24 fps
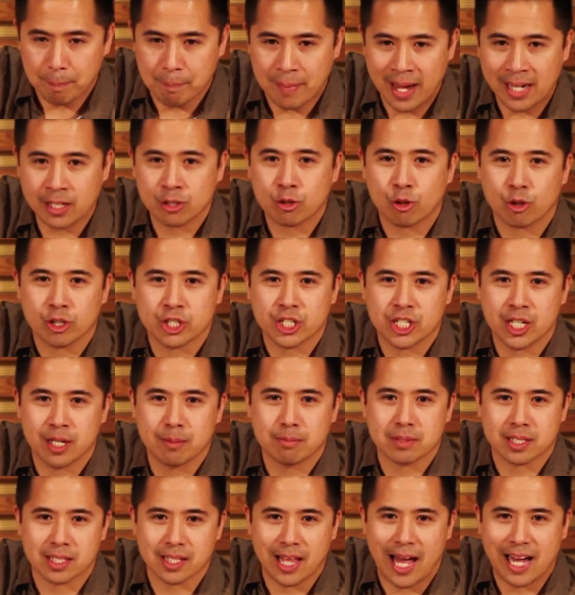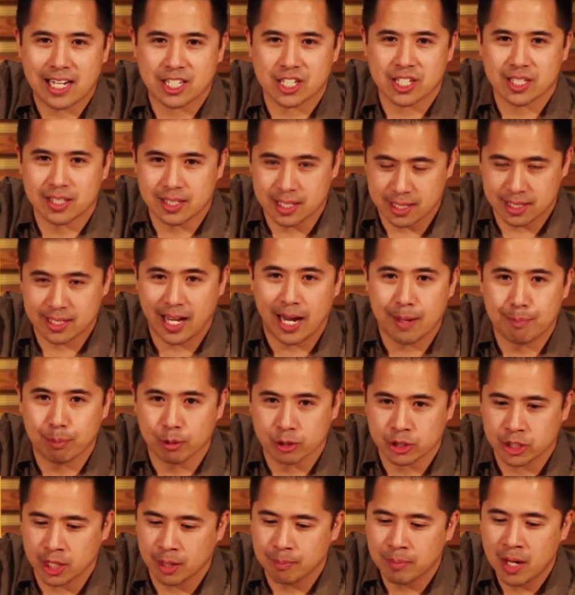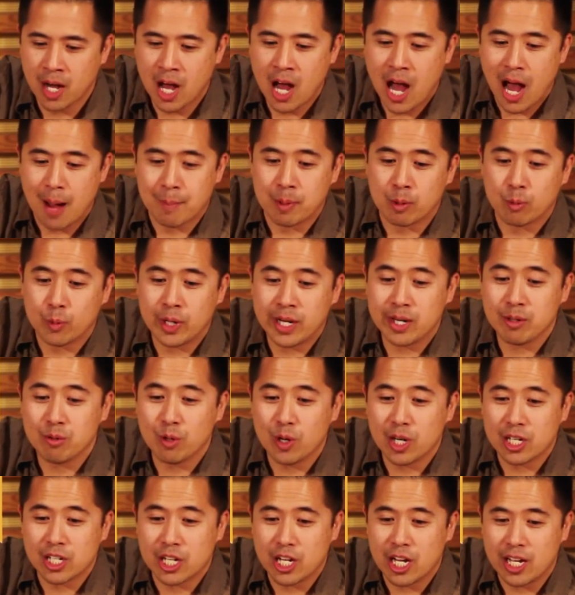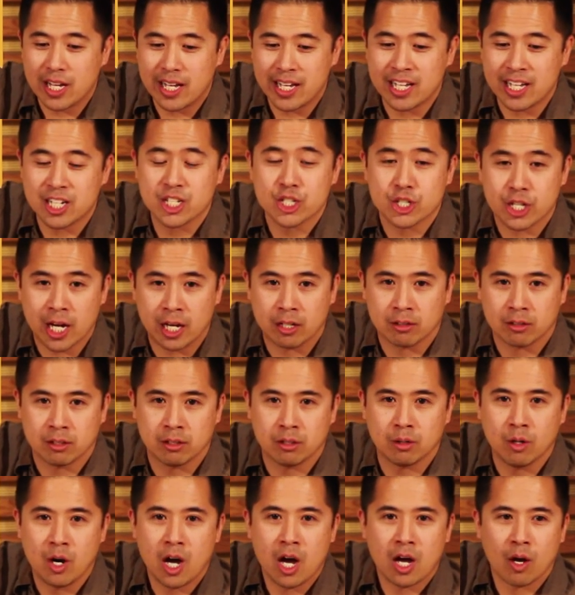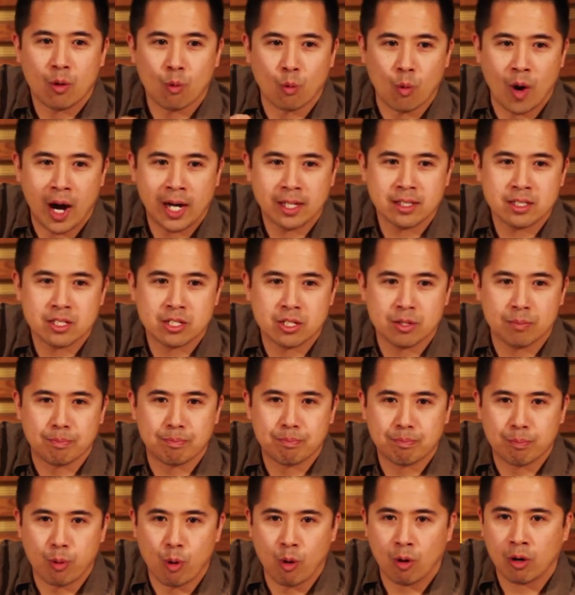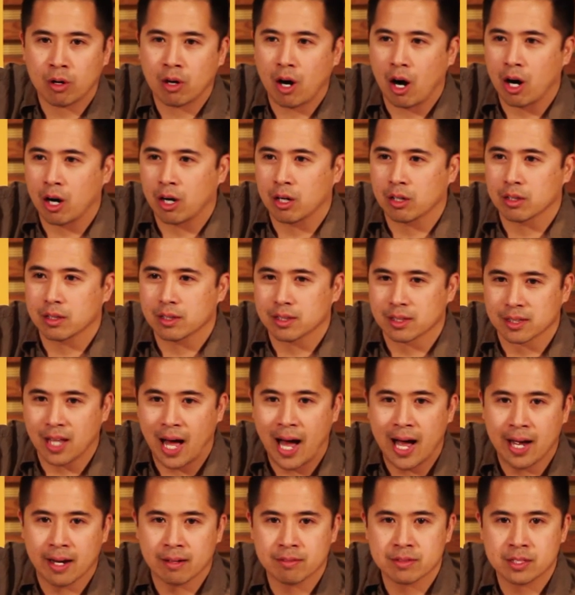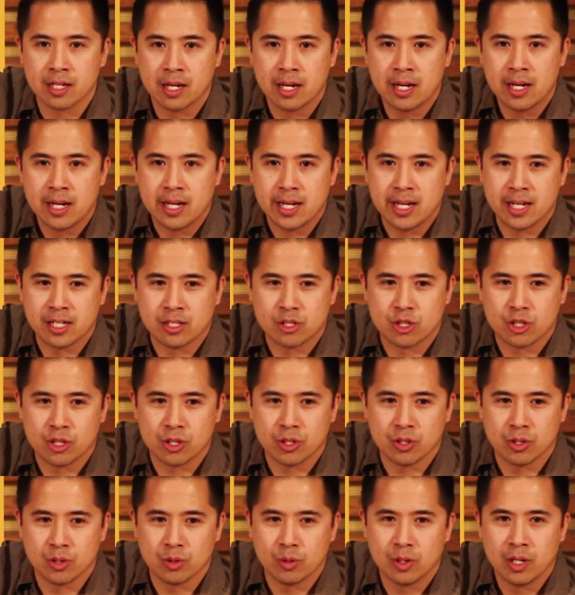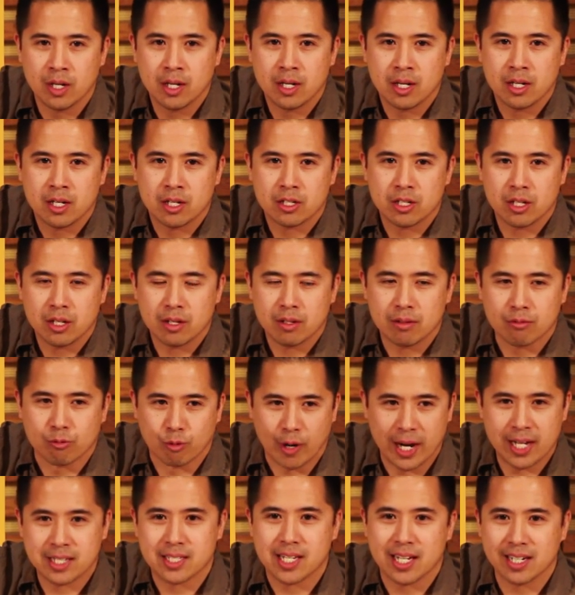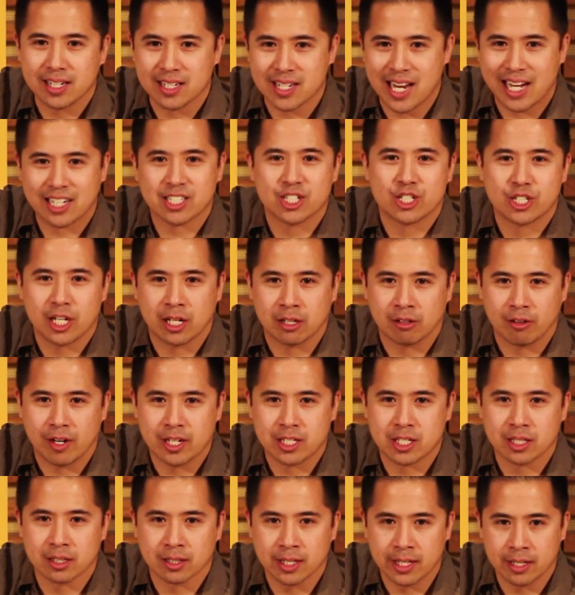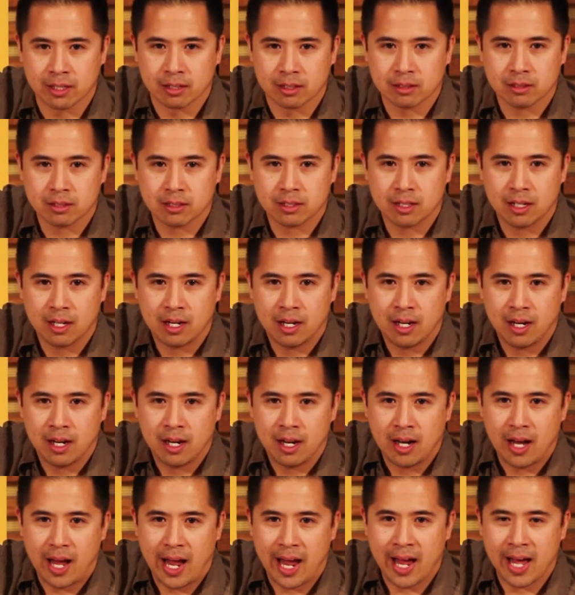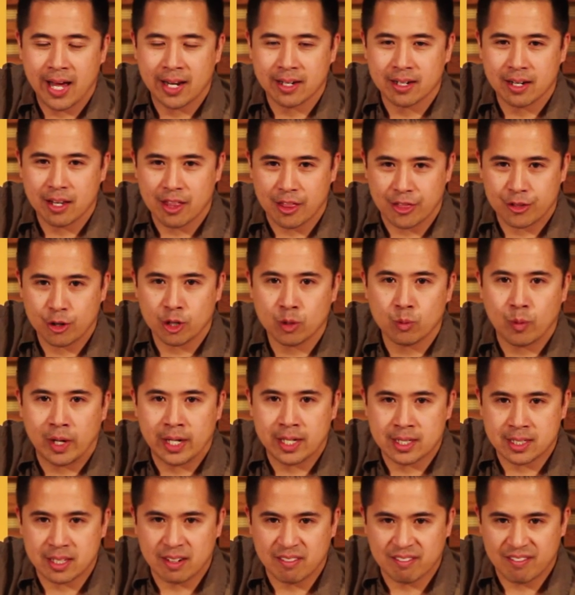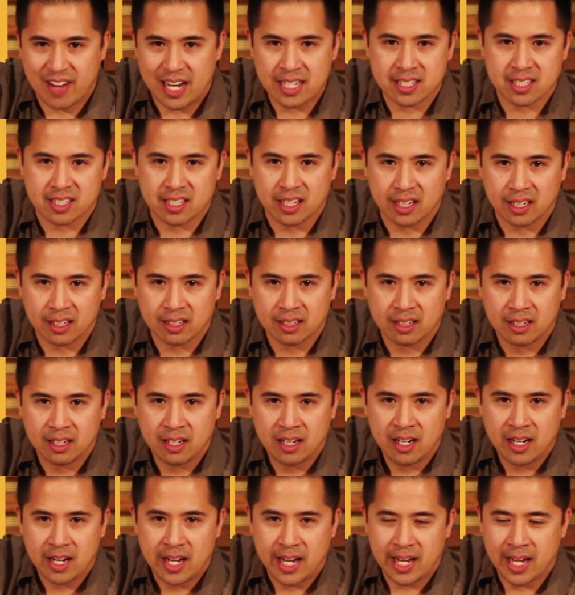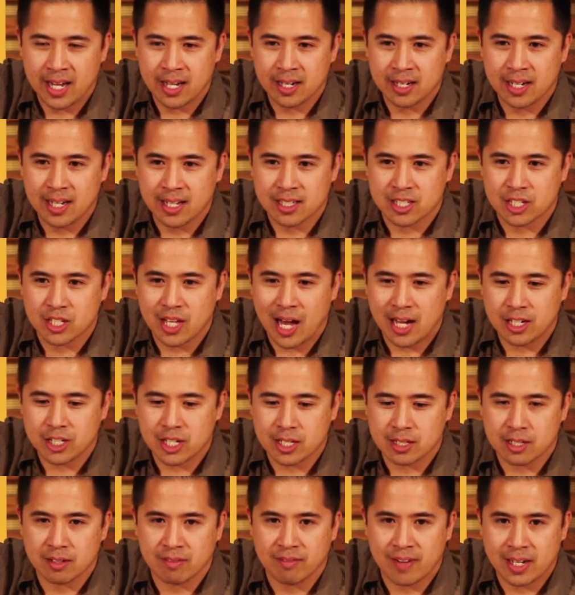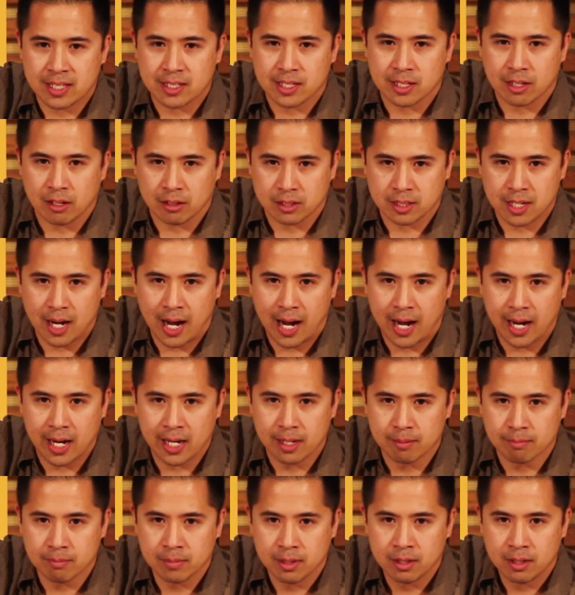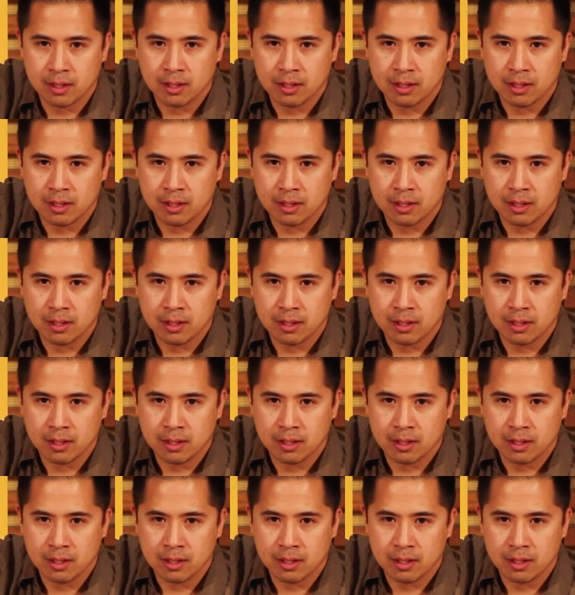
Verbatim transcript: mentorship slash discipleship. I mean, we in general want to pour our lives into raising next generation leaders. And the third one is investing. And it's not just investing our time